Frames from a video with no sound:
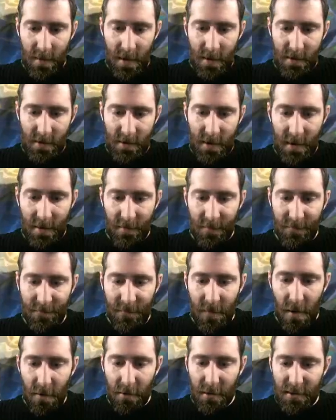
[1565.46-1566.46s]
There's another
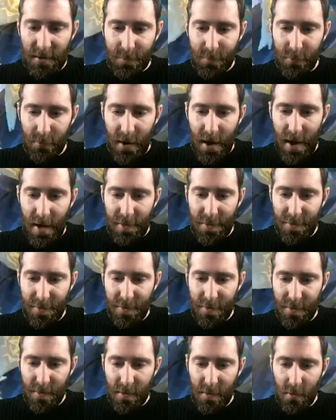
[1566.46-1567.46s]
Forest
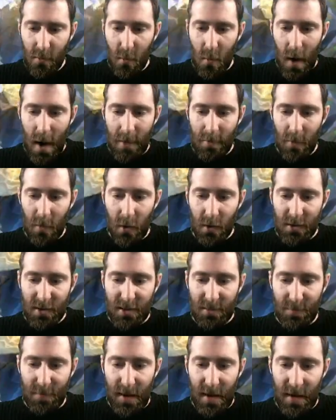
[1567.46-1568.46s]
Breath. One more
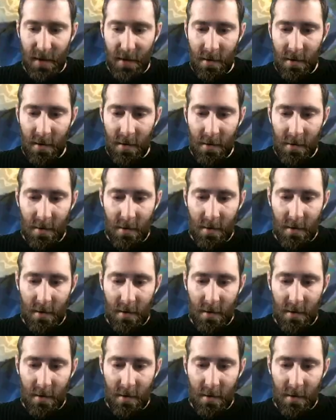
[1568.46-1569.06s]
spin.